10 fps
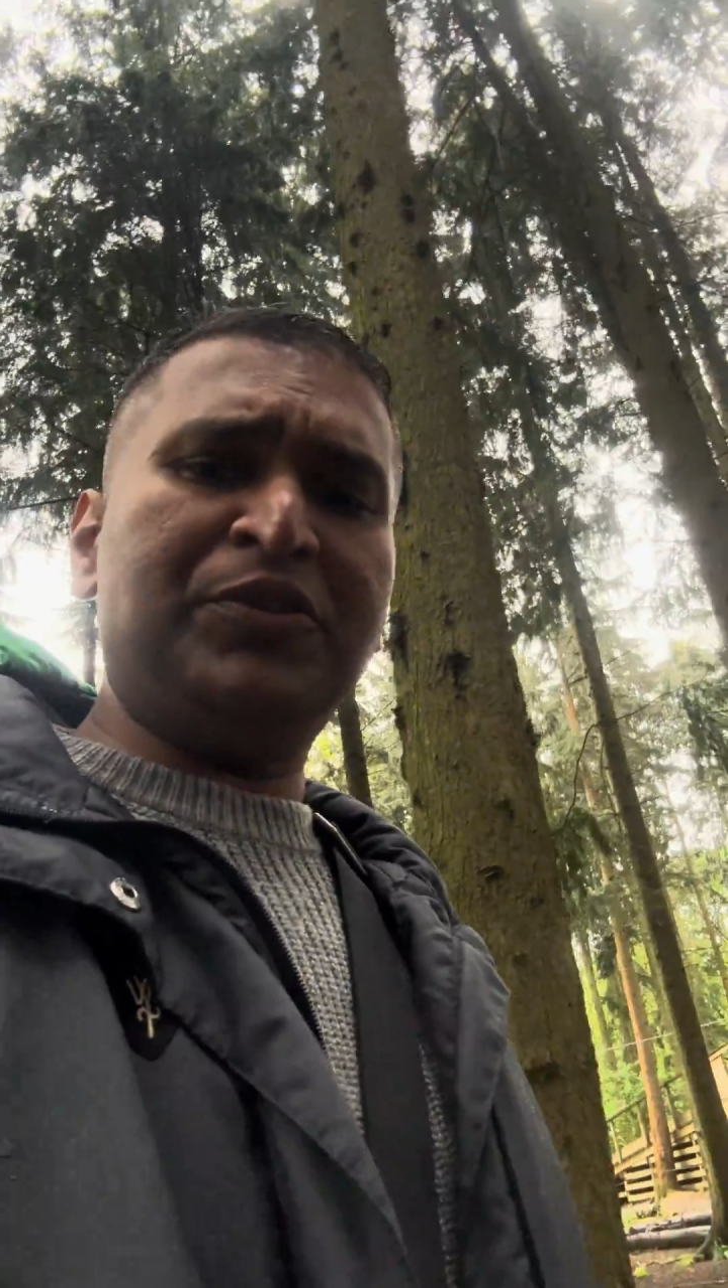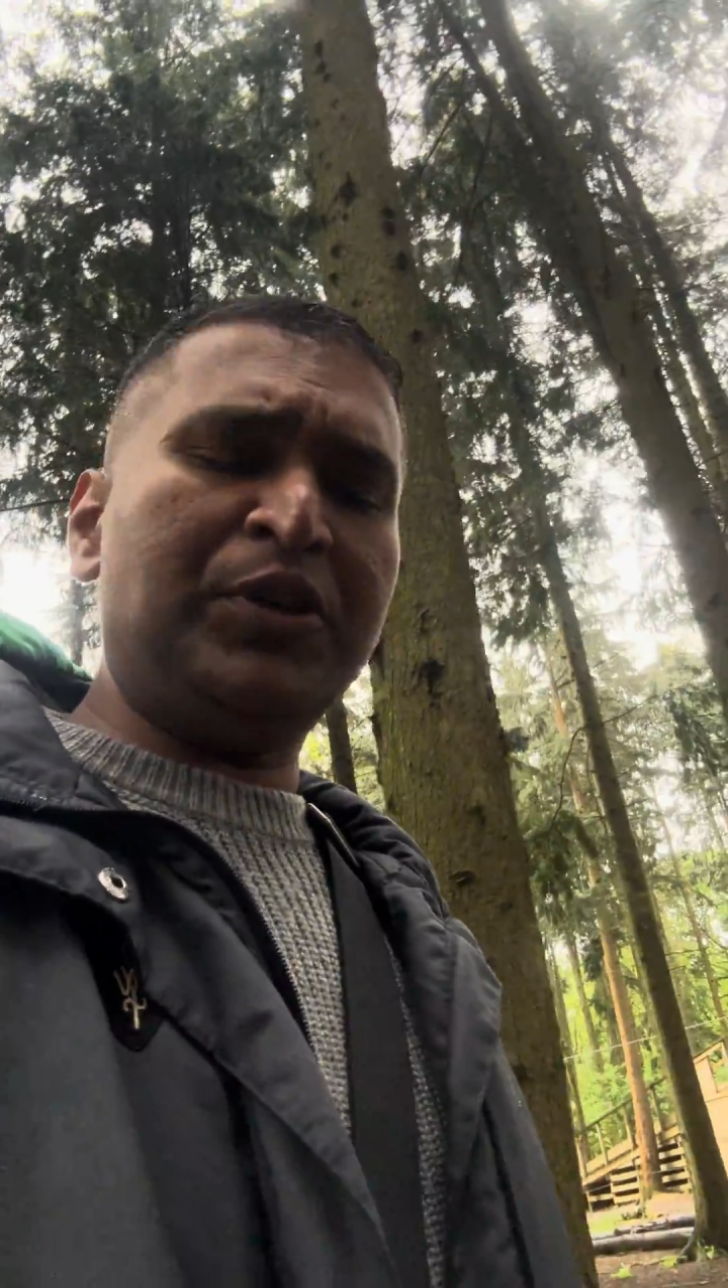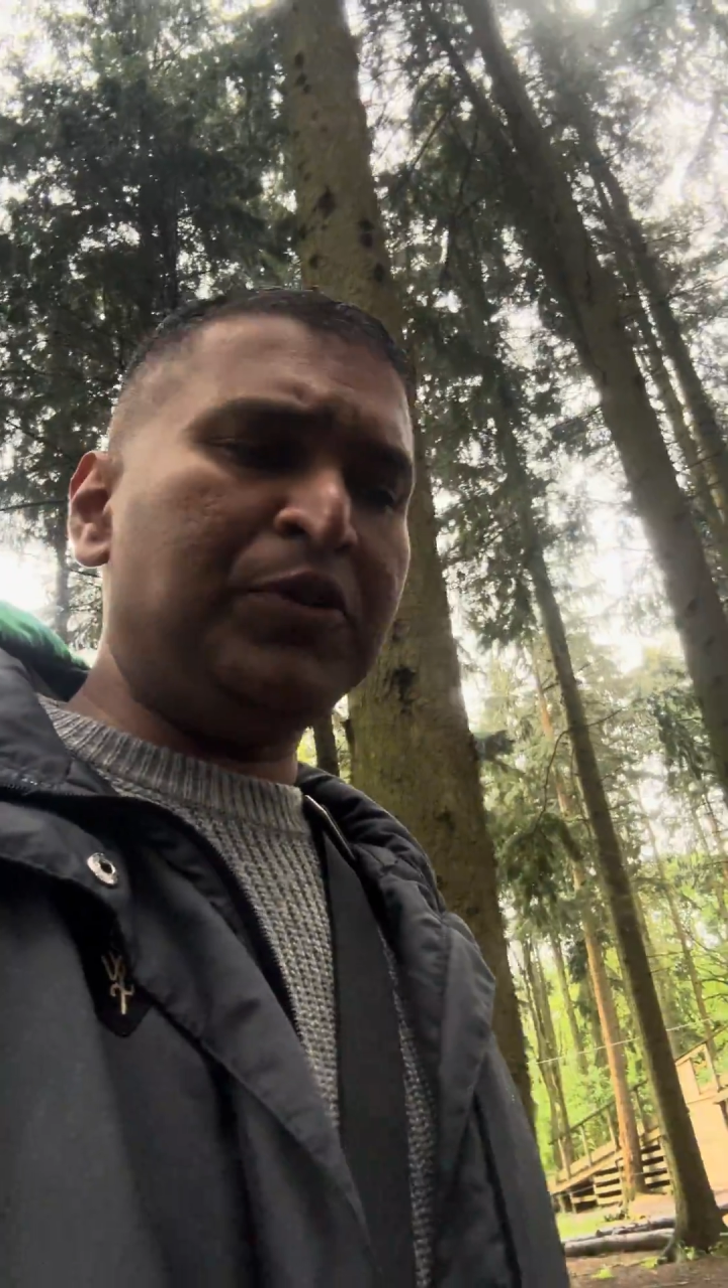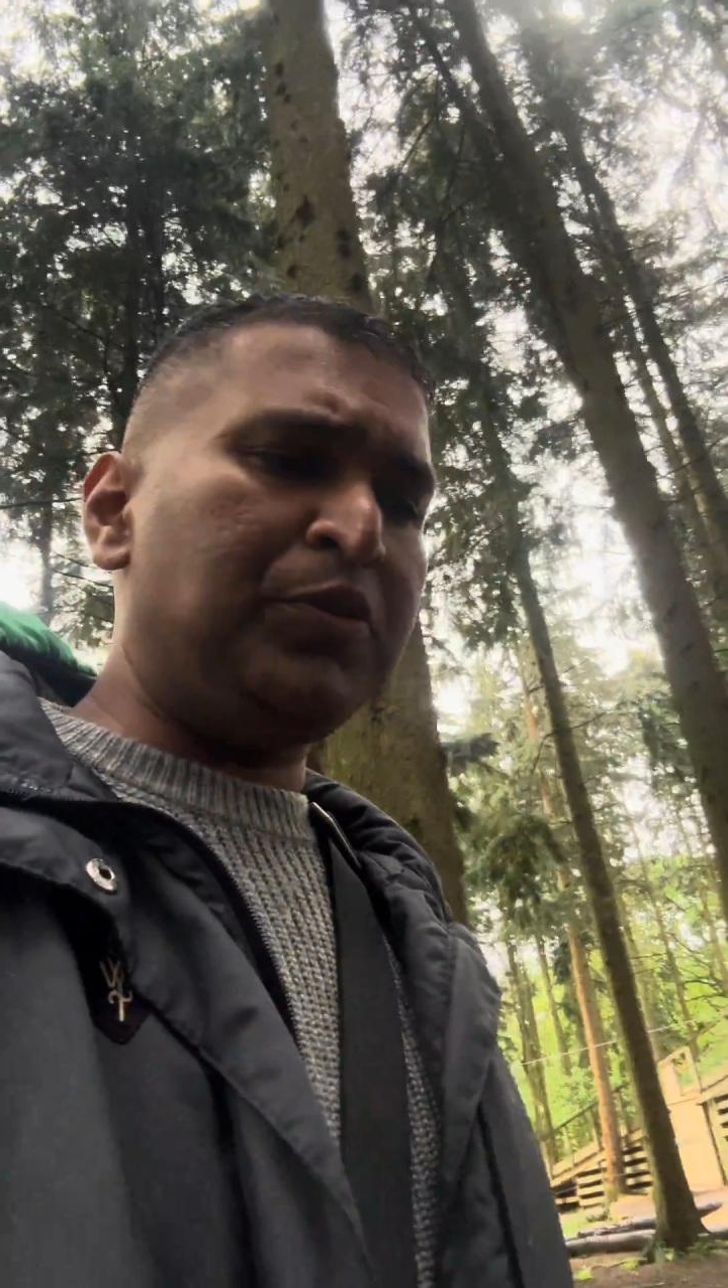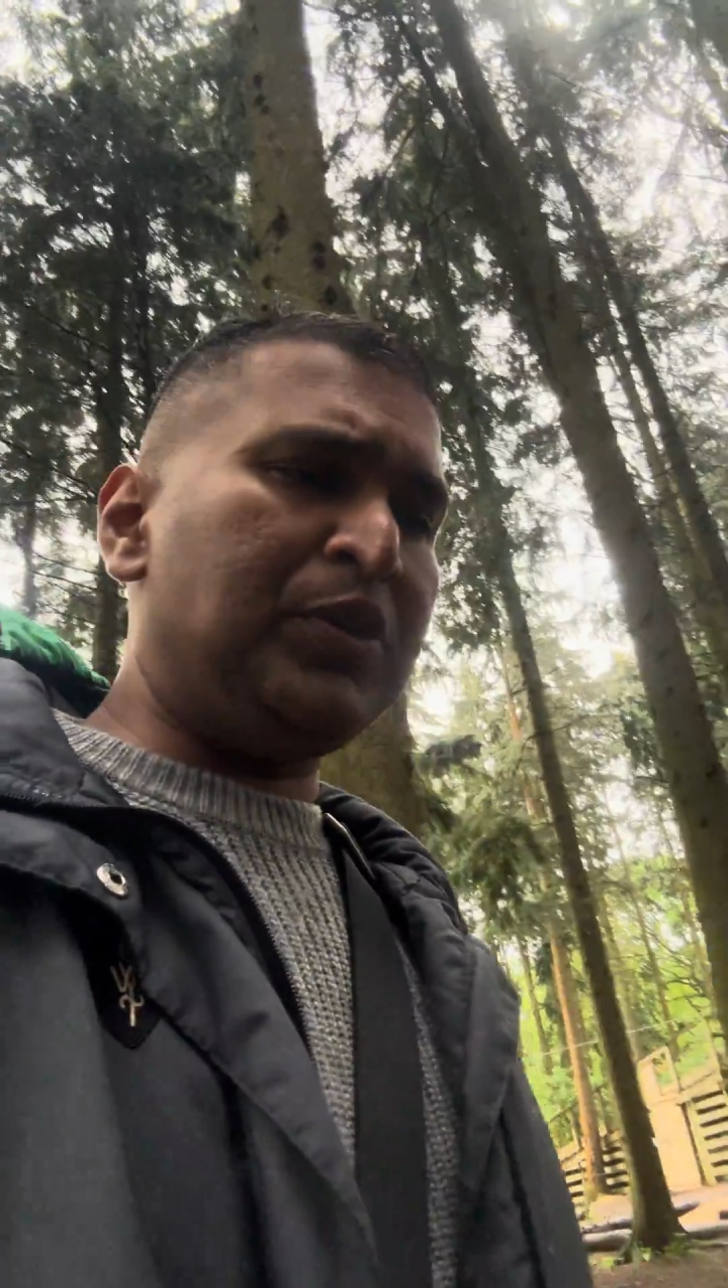you're
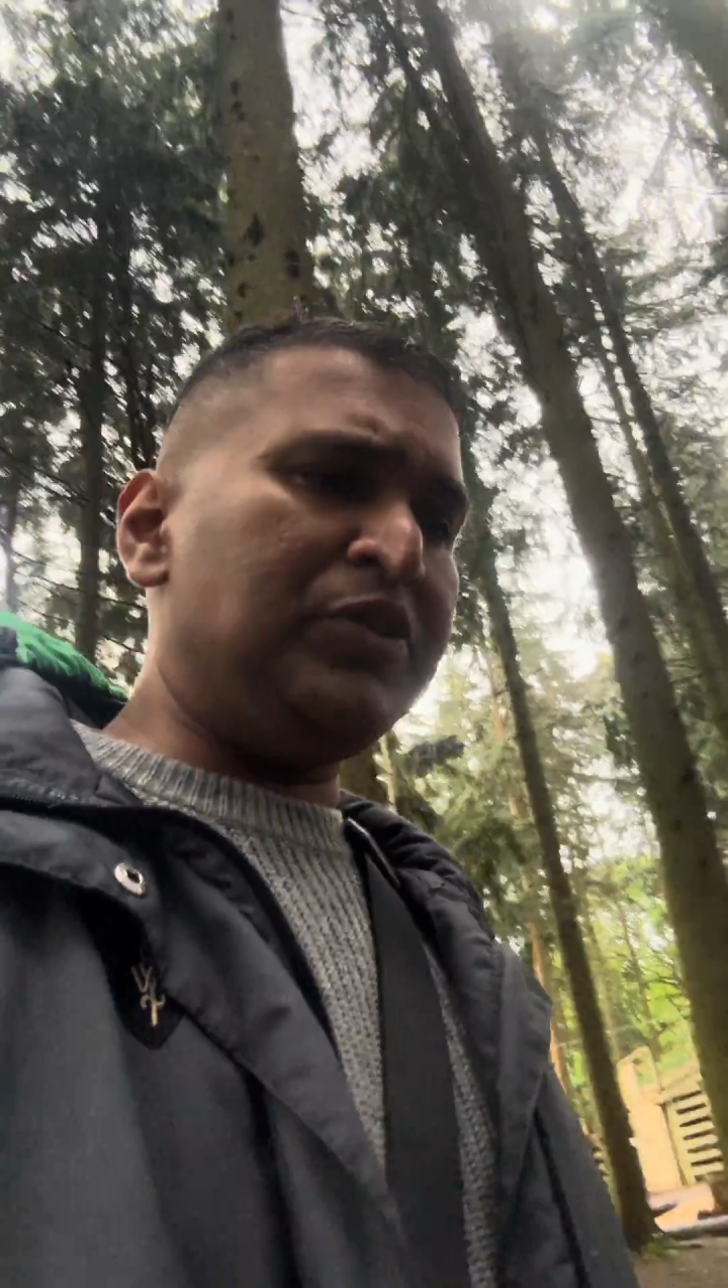using.